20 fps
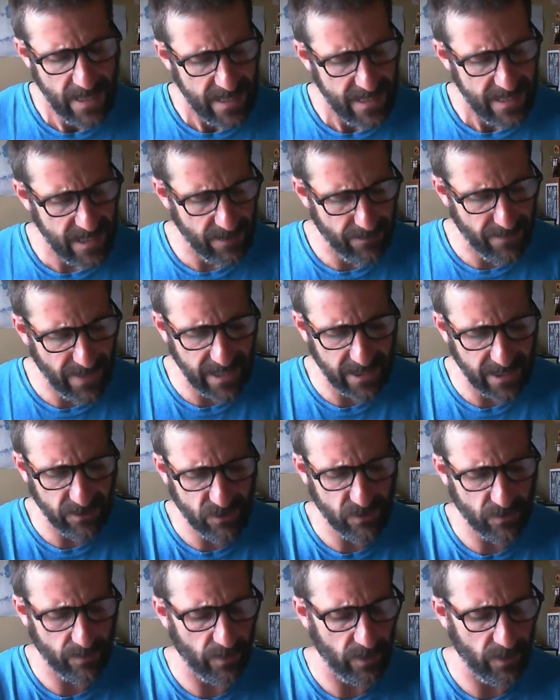the
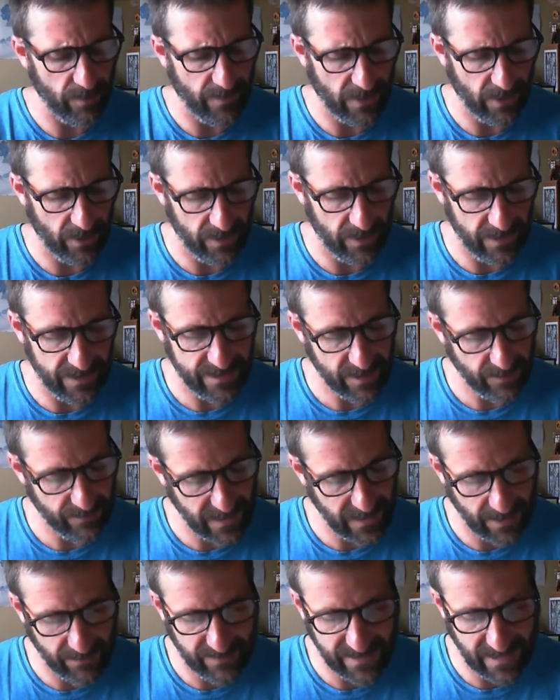impenetrable apartness,
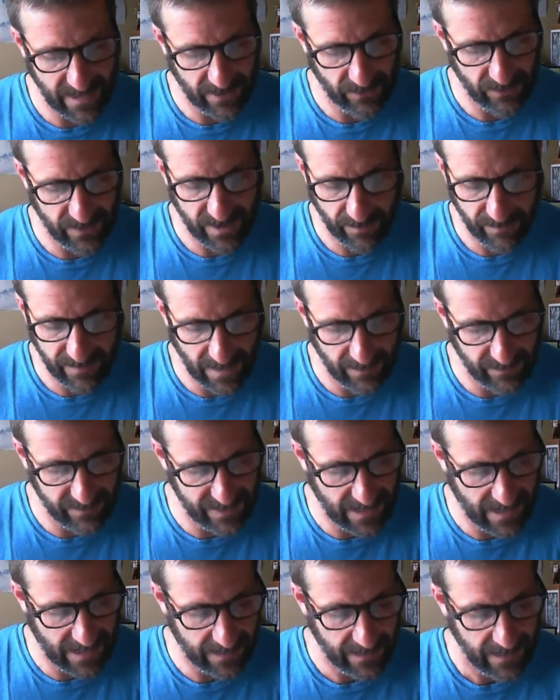sometimes centered, sometimes
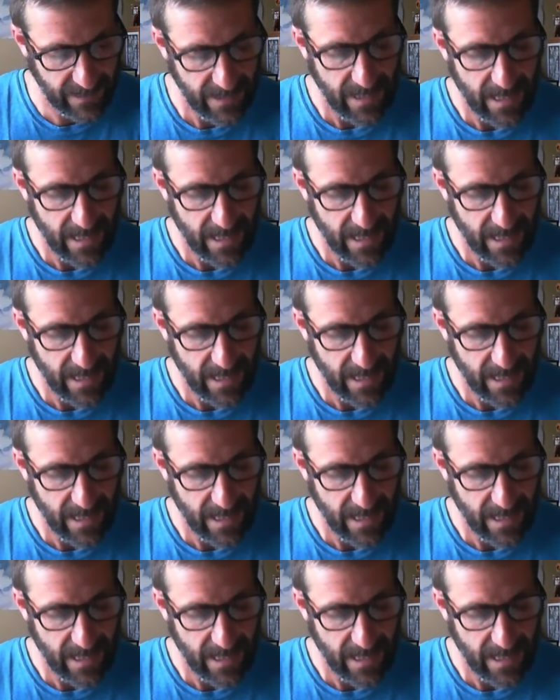not,